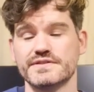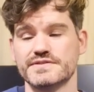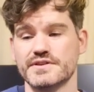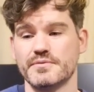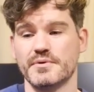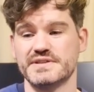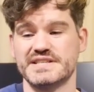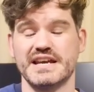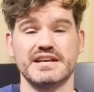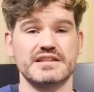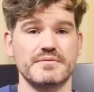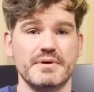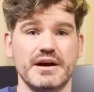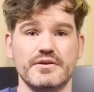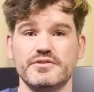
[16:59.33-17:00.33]
So by taking
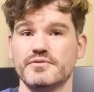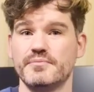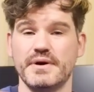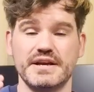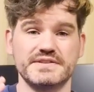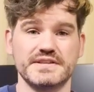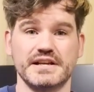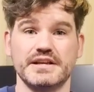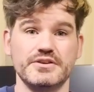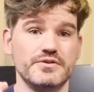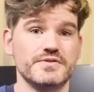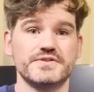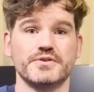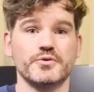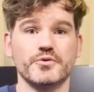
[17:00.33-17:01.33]
them out, you're basically
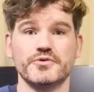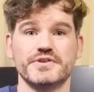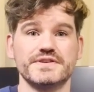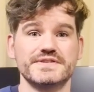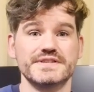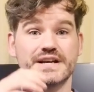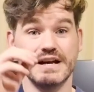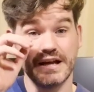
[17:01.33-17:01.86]
using orders,